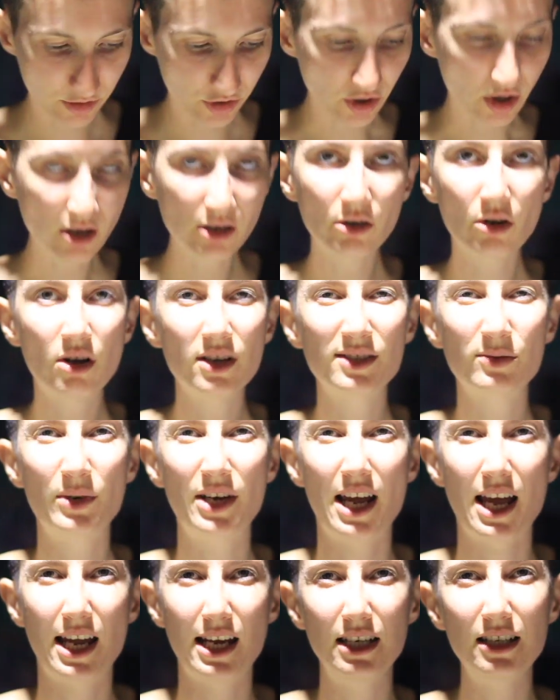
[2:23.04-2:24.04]
John Laws would
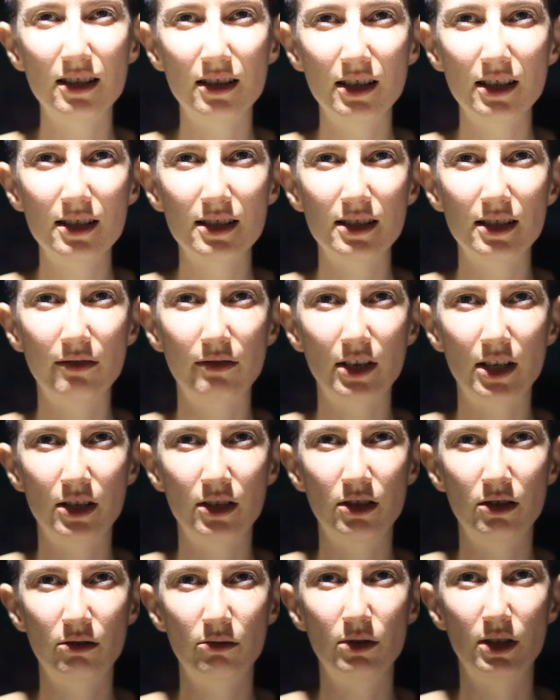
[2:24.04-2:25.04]
hate this if he
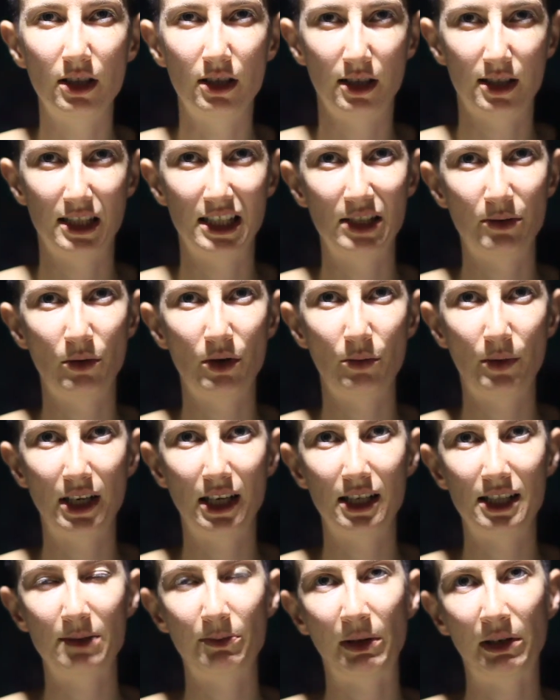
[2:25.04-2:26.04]
knew that this is what we
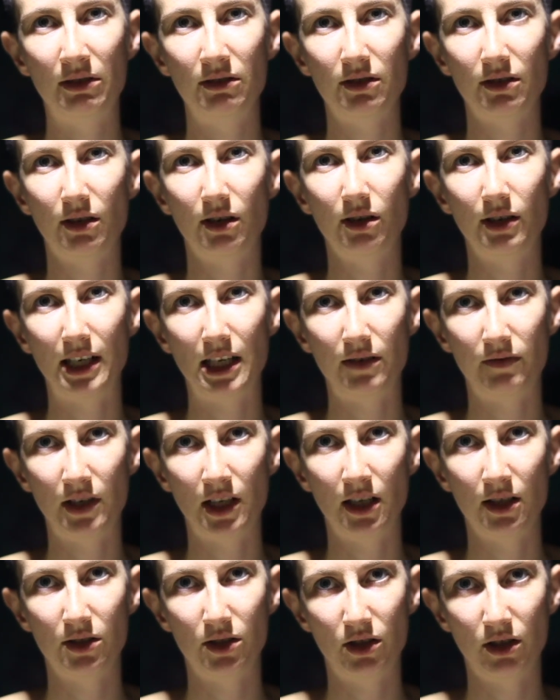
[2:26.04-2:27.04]
had spent our
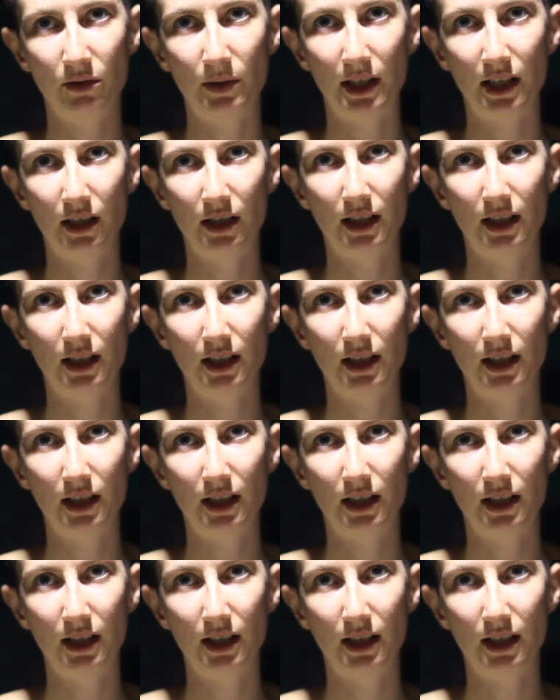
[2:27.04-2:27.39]
evenings doing.